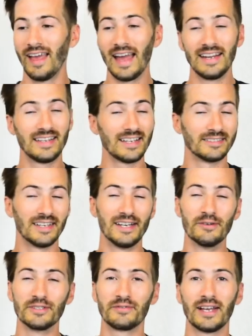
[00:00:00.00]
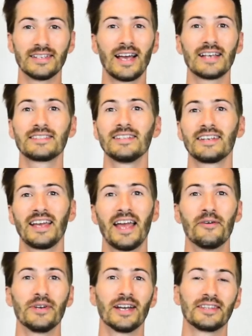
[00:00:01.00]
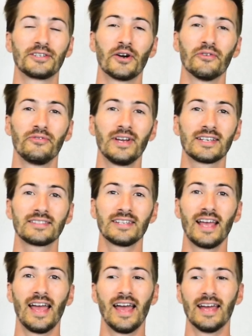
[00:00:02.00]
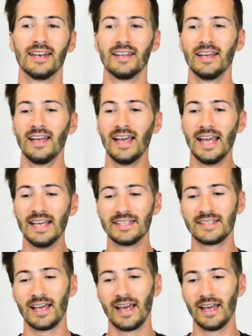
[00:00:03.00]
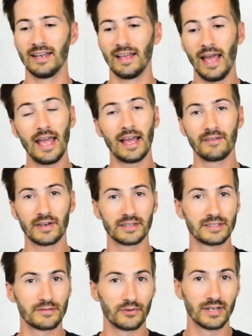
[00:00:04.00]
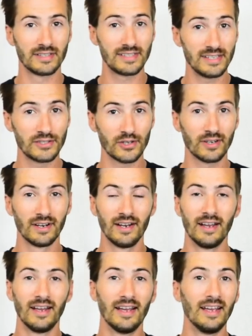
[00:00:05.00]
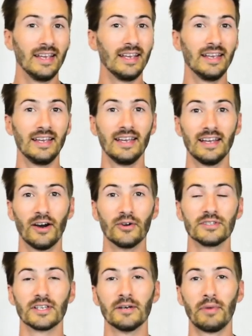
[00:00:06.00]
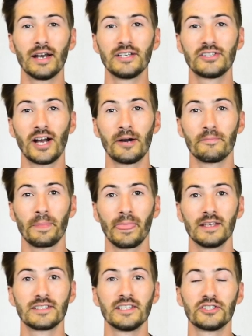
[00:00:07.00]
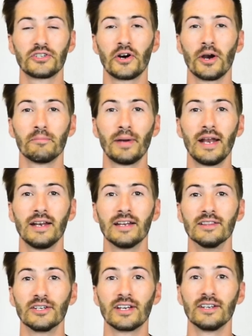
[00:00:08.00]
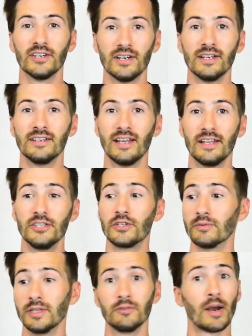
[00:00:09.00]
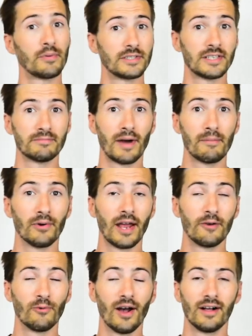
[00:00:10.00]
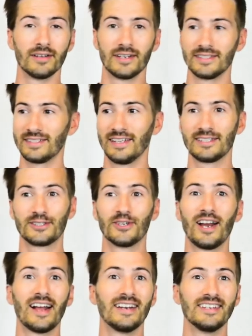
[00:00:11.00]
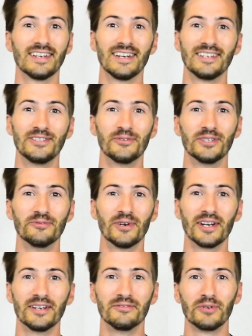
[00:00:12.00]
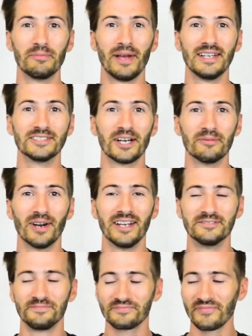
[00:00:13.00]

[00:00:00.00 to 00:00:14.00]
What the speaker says: And he did. And it was fantastic. And we got the car fixed. And he said, hey, I've got this friend, Caesar. He owns a body shop. Let's get your car painted and looking good. And you can really represent my brand well. And I said, that's a great idea. Who wouldn't want a free paint job, right?